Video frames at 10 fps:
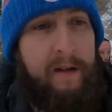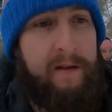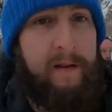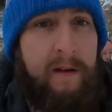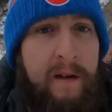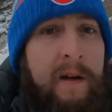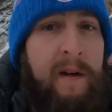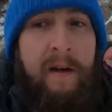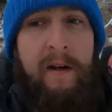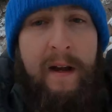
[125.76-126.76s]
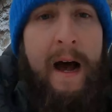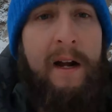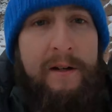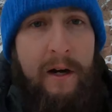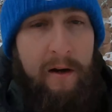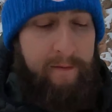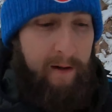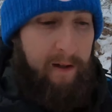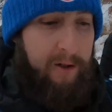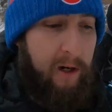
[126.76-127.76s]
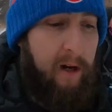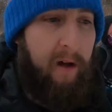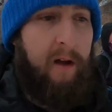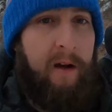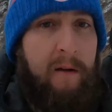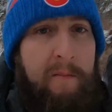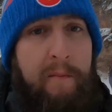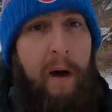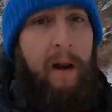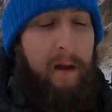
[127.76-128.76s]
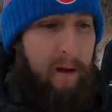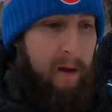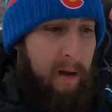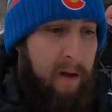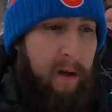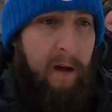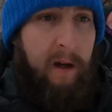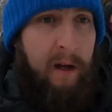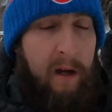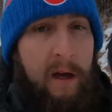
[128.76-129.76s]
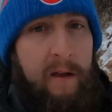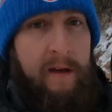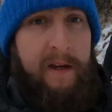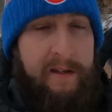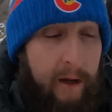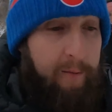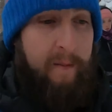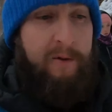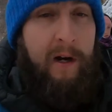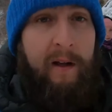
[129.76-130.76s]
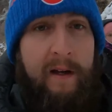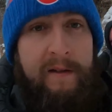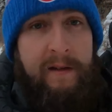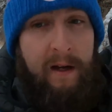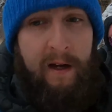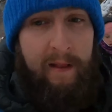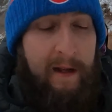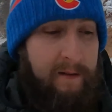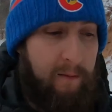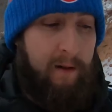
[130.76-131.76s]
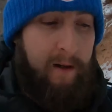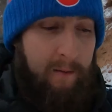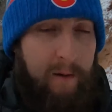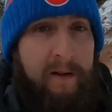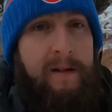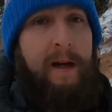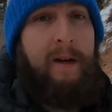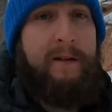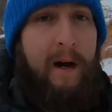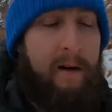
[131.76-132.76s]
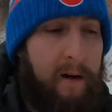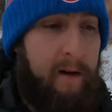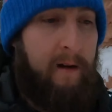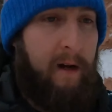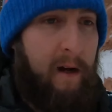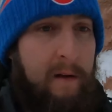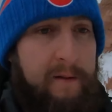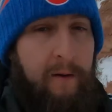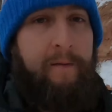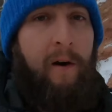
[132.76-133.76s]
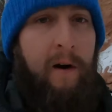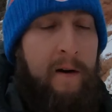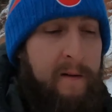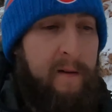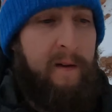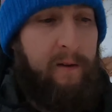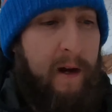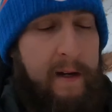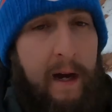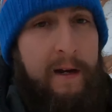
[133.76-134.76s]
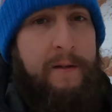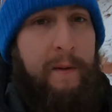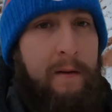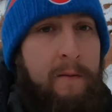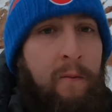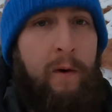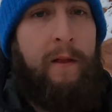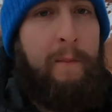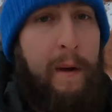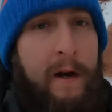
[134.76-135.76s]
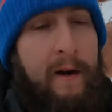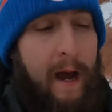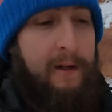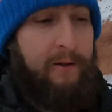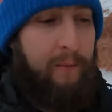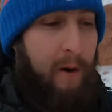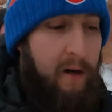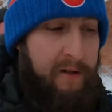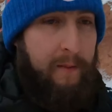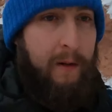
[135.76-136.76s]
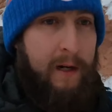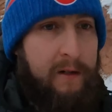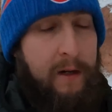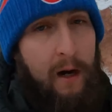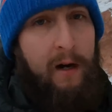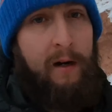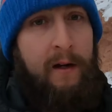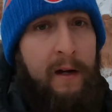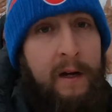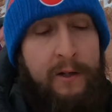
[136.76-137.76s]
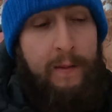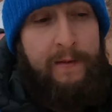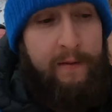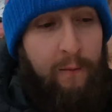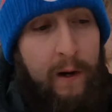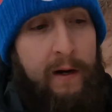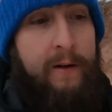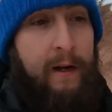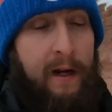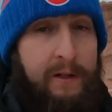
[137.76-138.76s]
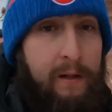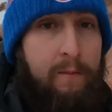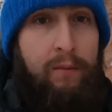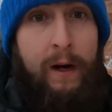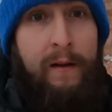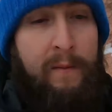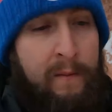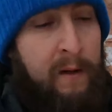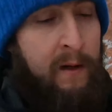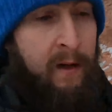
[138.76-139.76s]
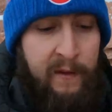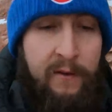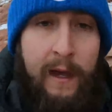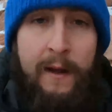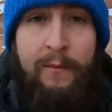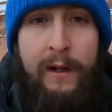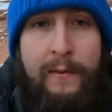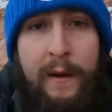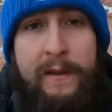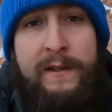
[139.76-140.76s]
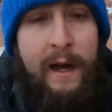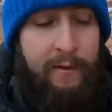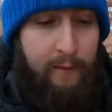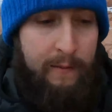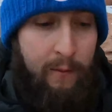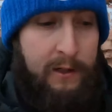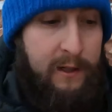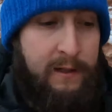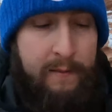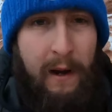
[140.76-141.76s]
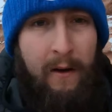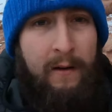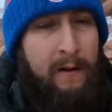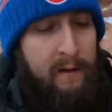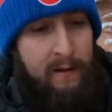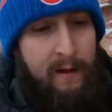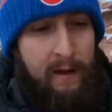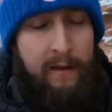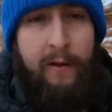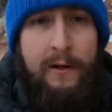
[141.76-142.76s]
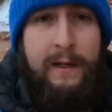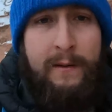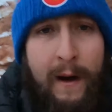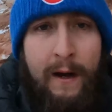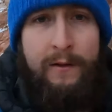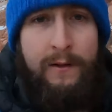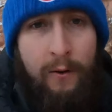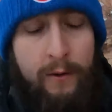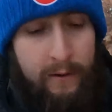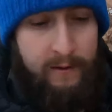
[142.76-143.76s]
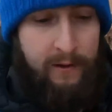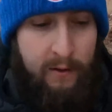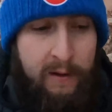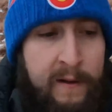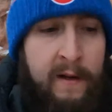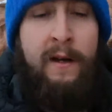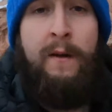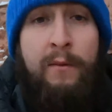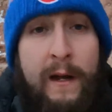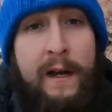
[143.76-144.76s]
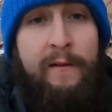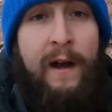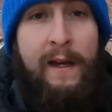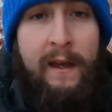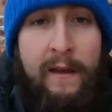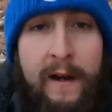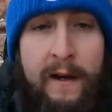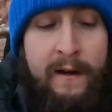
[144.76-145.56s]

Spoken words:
is not a dog-friendly trail, but the South Rim Trail is, and that's a really good one to take your dog on. So far, Grand Canyon's been one of the better national parks to bring your dog in terms of where you can actually bring them. You can bring them on the South Rim, which is about, I think, 13 miles total, so plenty of hiking there.